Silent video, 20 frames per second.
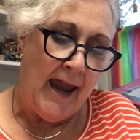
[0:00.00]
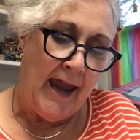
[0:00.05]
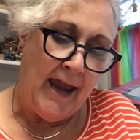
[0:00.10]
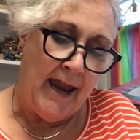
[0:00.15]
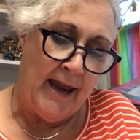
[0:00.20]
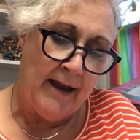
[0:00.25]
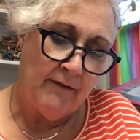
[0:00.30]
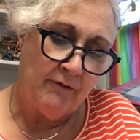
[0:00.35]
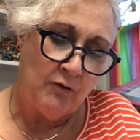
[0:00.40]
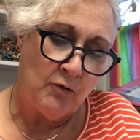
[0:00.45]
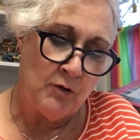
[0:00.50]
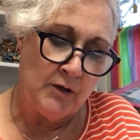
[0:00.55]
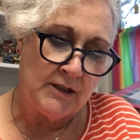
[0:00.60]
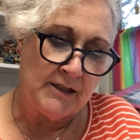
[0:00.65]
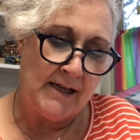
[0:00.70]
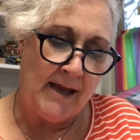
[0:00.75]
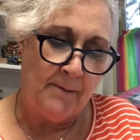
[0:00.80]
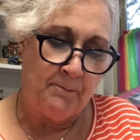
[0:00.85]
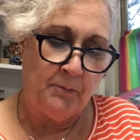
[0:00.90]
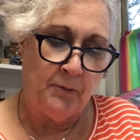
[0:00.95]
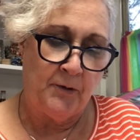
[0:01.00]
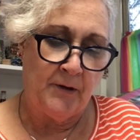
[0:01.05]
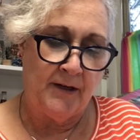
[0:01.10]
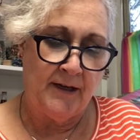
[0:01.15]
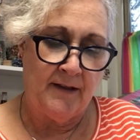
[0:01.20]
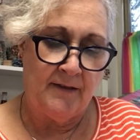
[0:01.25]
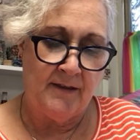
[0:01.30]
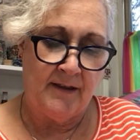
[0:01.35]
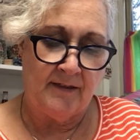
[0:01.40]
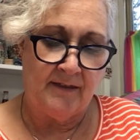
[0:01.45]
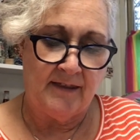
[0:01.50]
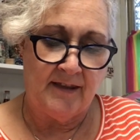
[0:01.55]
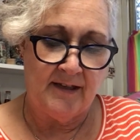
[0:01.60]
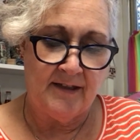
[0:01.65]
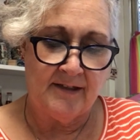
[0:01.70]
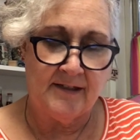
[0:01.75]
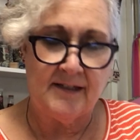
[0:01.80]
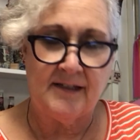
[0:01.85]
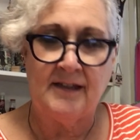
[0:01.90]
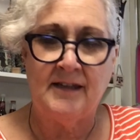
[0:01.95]
And of course, I put in that
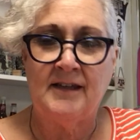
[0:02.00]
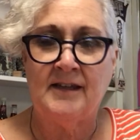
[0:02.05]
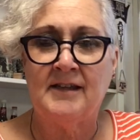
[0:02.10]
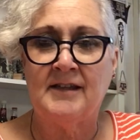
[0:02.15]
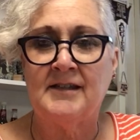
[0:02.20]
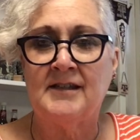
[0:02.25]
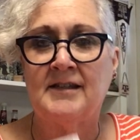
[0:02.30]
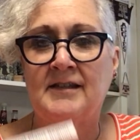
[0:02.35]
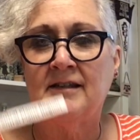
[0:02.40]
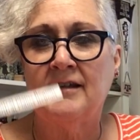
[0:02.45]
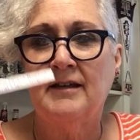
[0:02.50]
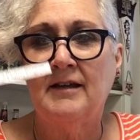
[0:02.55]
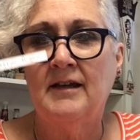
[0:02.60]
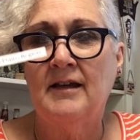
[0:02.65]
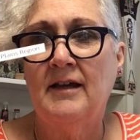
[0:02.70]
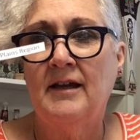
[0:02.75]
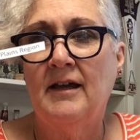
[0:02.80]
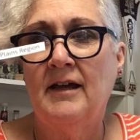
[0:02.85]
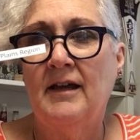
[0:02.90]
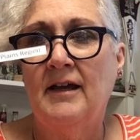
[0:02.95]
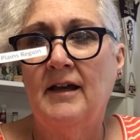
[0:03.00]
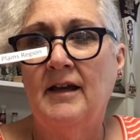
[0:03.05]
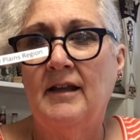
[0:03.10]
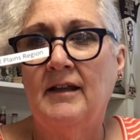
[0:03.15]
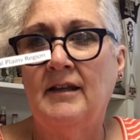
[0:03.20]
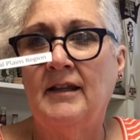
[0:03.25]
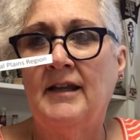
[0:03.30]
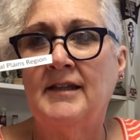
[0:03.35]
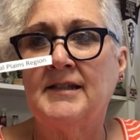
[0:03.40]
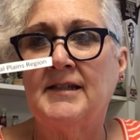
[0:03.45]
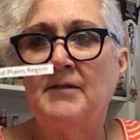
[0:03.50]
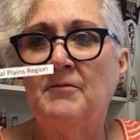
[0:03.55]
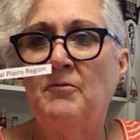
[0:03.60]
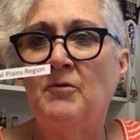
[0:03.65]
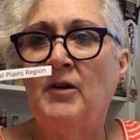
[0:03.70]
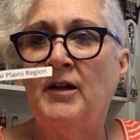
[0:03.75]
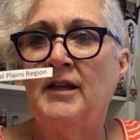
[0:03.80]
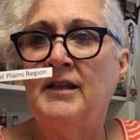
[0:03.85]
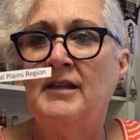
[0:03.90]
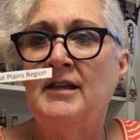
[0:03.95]
this is lesson
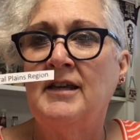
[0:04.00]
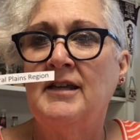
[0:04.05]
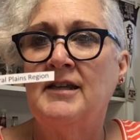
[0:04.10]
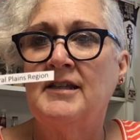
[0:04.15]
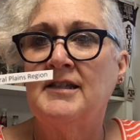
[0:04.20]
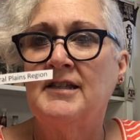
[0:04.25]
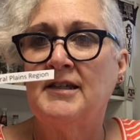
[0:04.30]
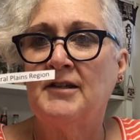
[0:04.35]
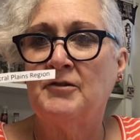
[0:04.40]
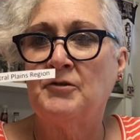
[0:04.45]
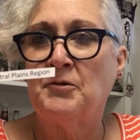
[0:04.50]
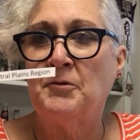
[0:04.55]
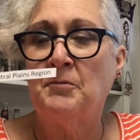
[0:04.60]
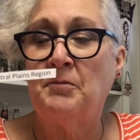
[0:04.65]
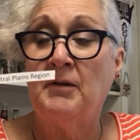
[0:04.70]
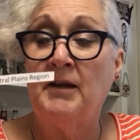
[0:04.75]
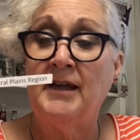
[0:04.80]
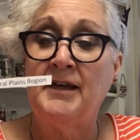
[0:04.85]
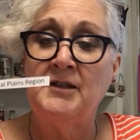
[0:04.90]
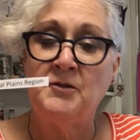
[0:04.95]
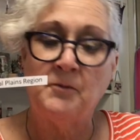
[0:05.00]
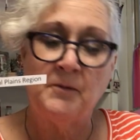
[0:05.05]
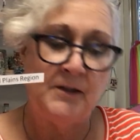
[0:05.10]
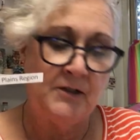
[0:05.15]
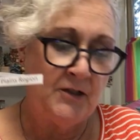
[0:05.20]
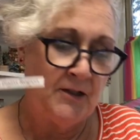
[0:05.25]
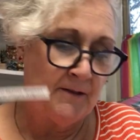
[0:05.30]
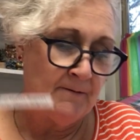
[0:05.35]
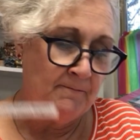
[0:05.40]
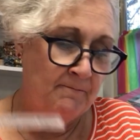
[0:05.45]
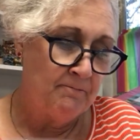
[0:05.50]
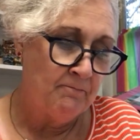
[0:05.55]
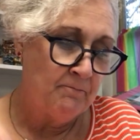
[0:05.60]
1, Central Plains region.